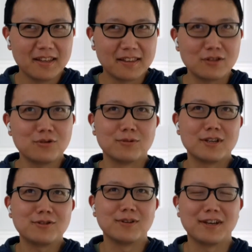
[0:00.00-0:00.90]
That's true.
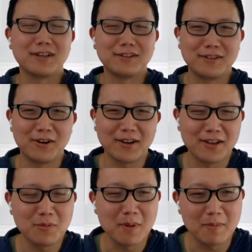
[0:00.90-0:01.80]
Yeah. No, okay, now
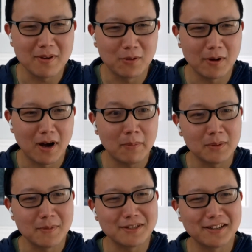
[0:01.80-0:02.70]
you made me very
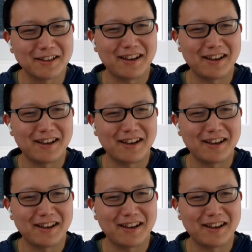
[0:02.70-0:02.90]
optimistic.